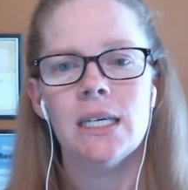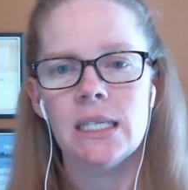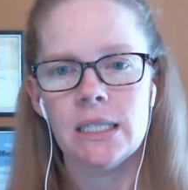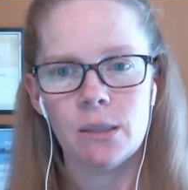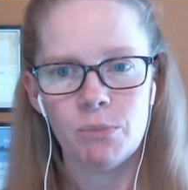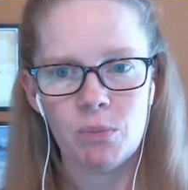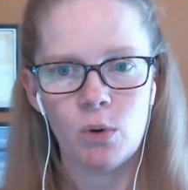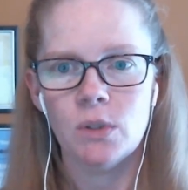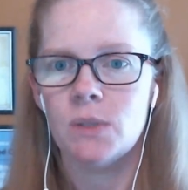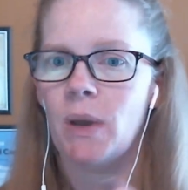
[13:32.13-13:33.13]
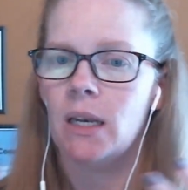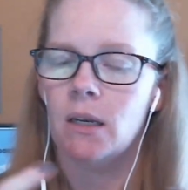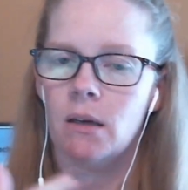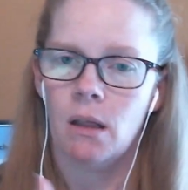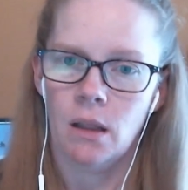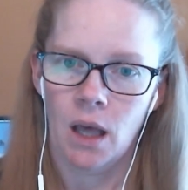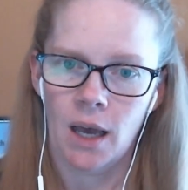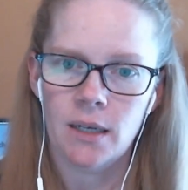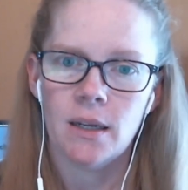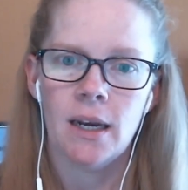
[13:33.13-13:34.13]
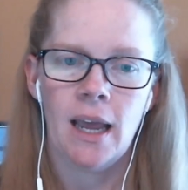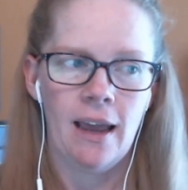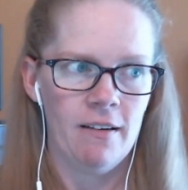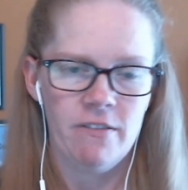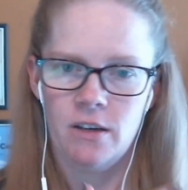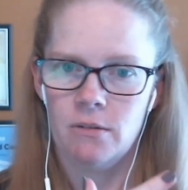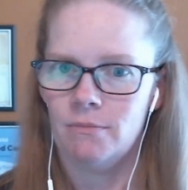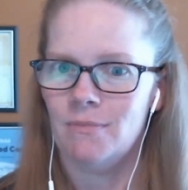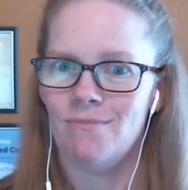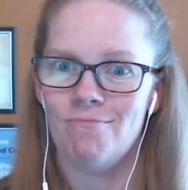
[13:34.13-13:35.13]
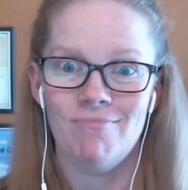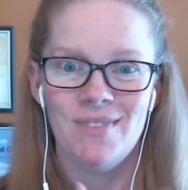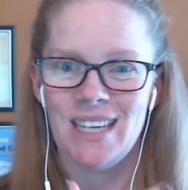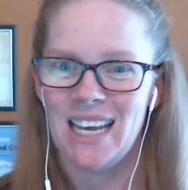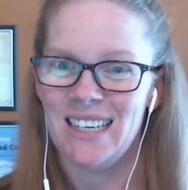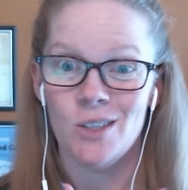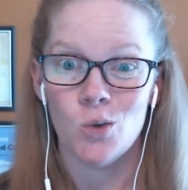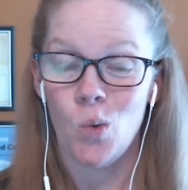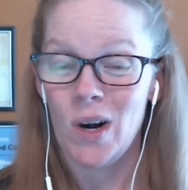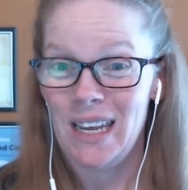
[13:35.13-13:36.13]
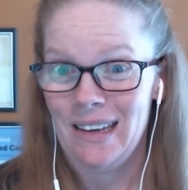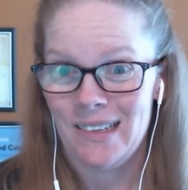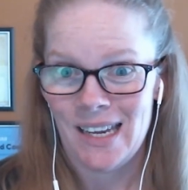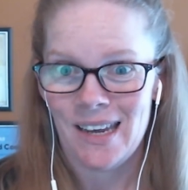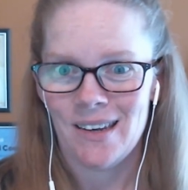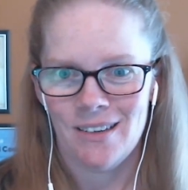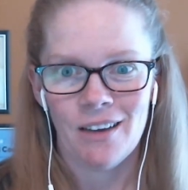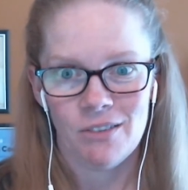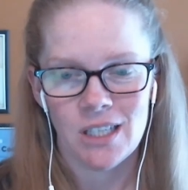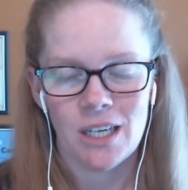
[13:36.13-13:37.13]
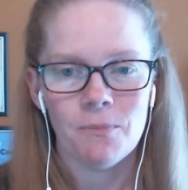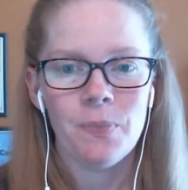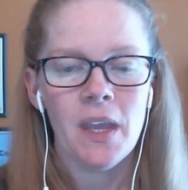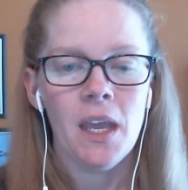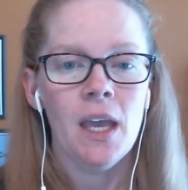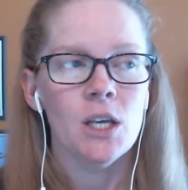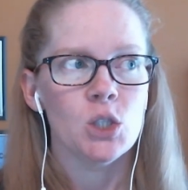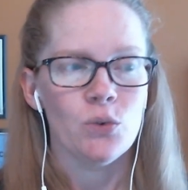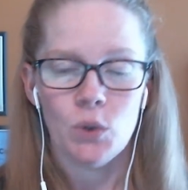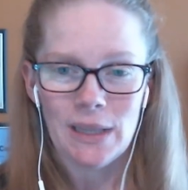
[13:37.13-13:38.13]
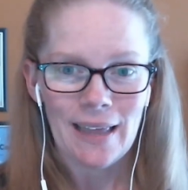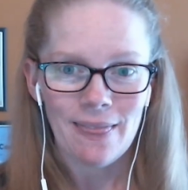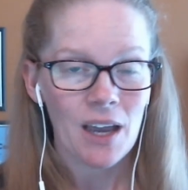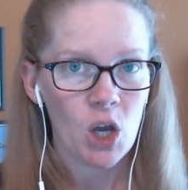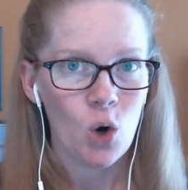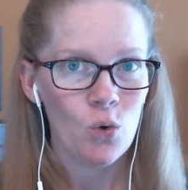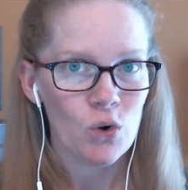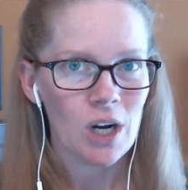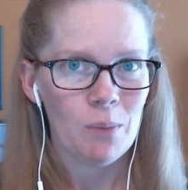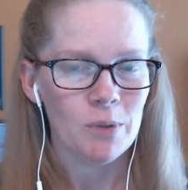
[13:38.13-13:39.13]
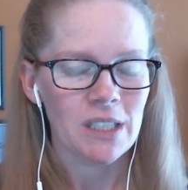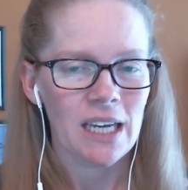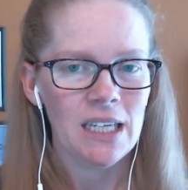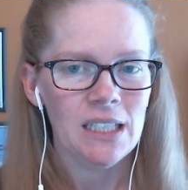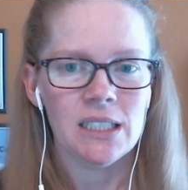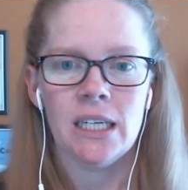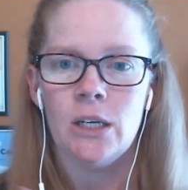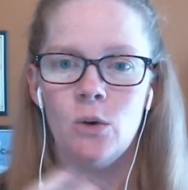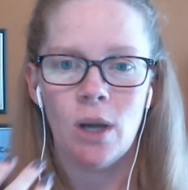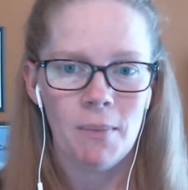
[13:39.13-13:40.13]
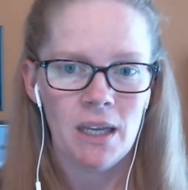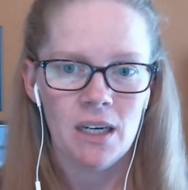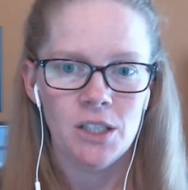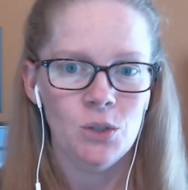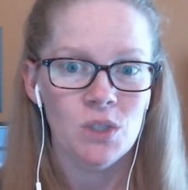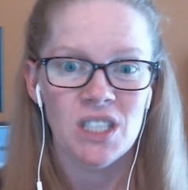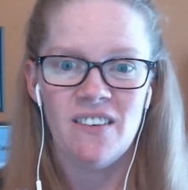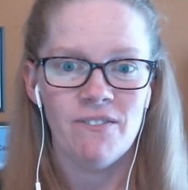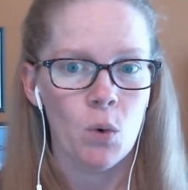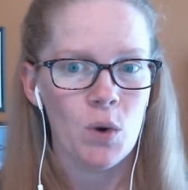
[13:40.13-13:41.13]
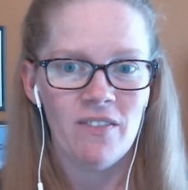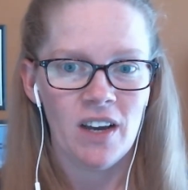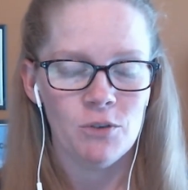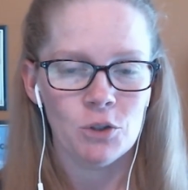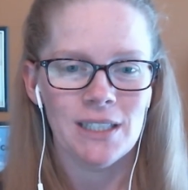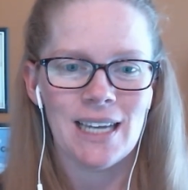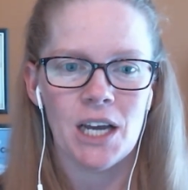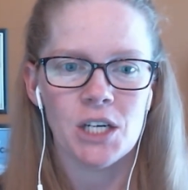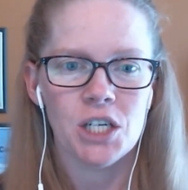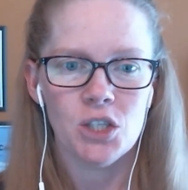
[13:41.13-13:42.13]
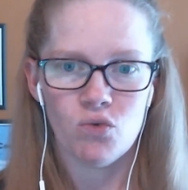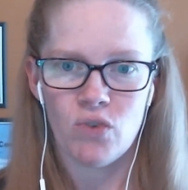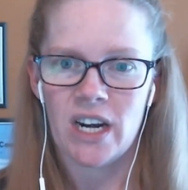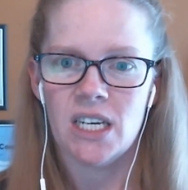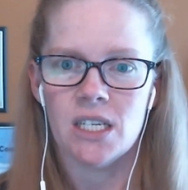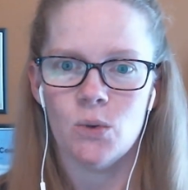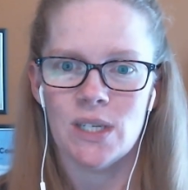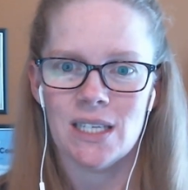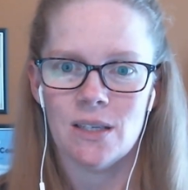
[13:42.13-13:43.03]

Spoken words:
Some people spend a lot and have 10 to 20 a day, I've seen. So if you let that go for a couple days and you come in and you see 45 transactions ready to